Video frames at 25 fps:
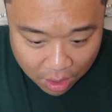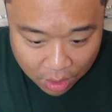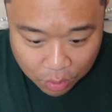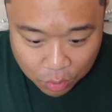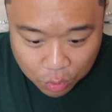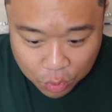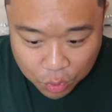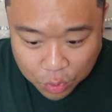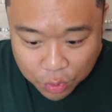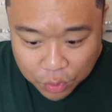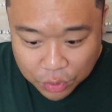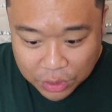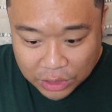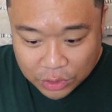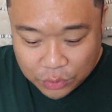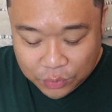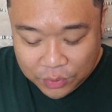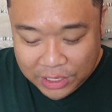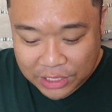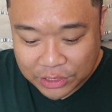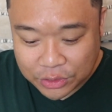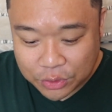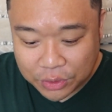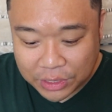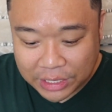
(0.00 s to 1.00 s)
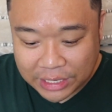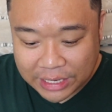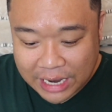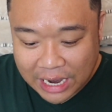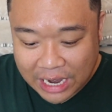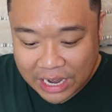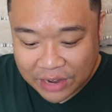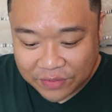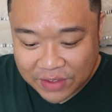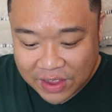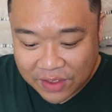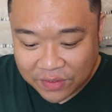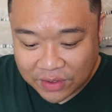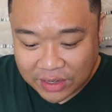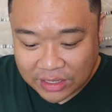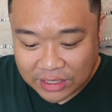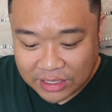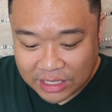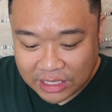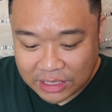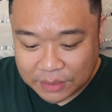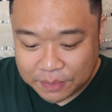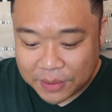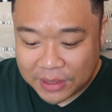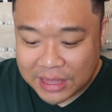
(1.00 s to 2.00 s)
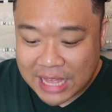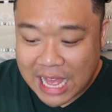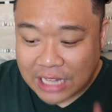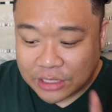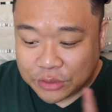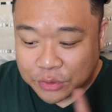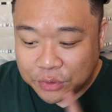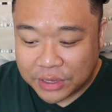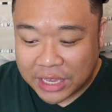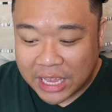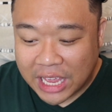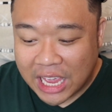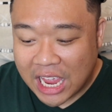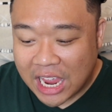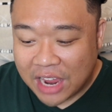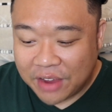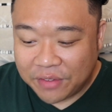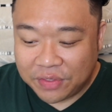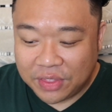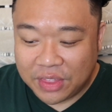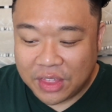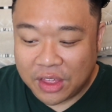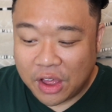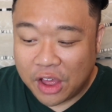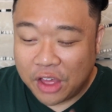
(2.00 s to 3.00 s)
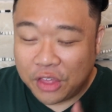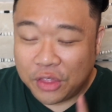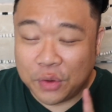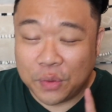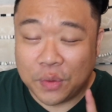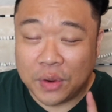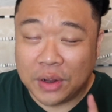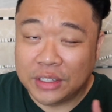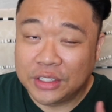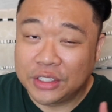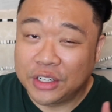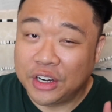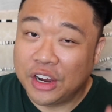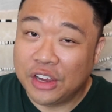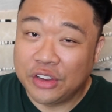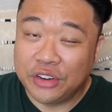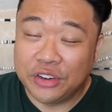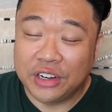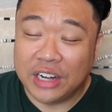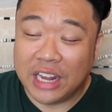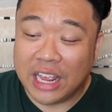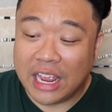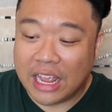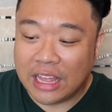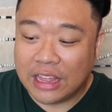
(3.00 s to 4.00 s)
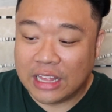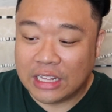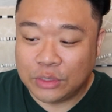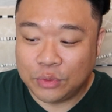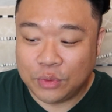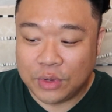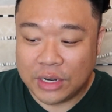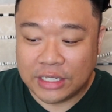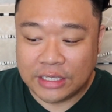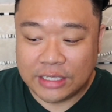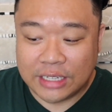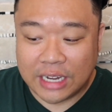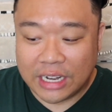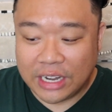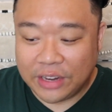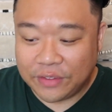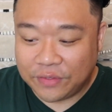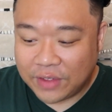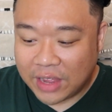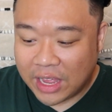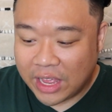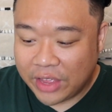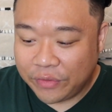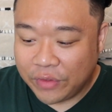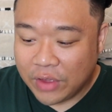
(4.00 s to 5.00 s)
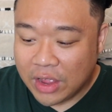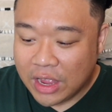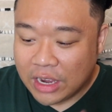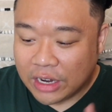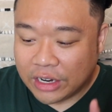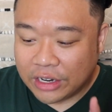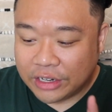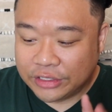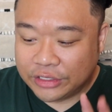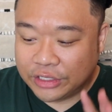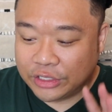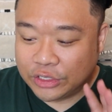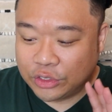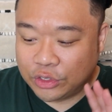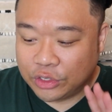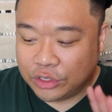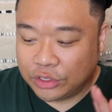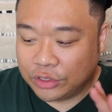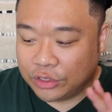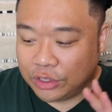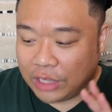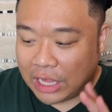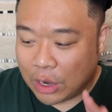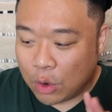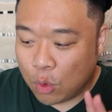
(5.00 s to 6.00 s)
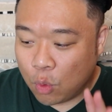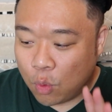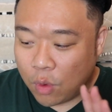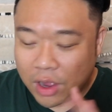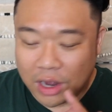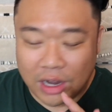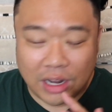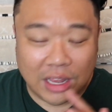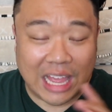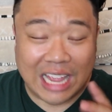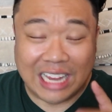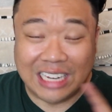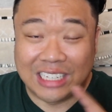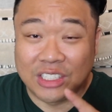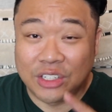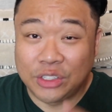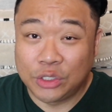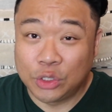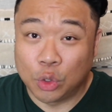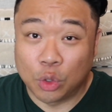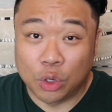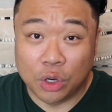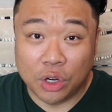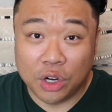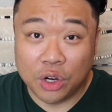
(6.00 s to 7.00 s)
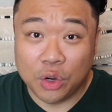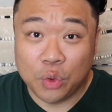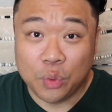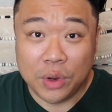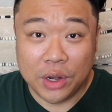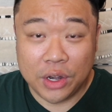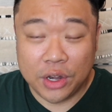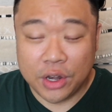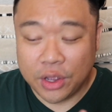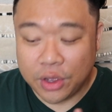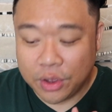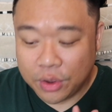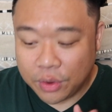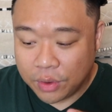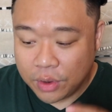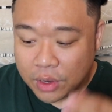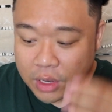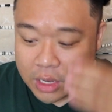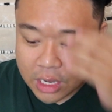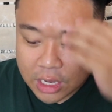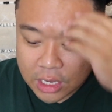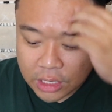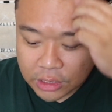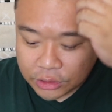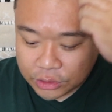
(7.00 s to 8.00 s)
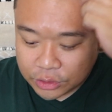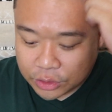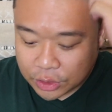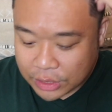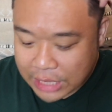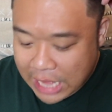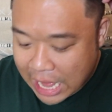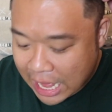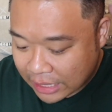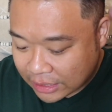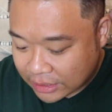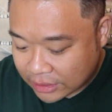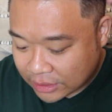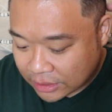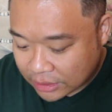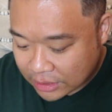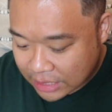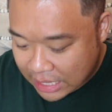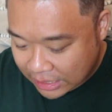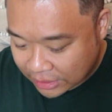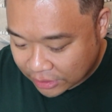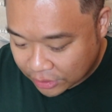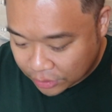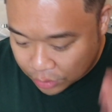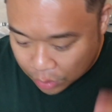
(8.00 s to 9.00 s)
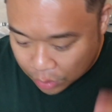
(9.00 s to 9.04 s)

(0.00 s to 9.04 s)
Ooh, this one is only 95 inches, but that's okay if the other ones are 108 and this one is 95, because there's like one like short window, so that's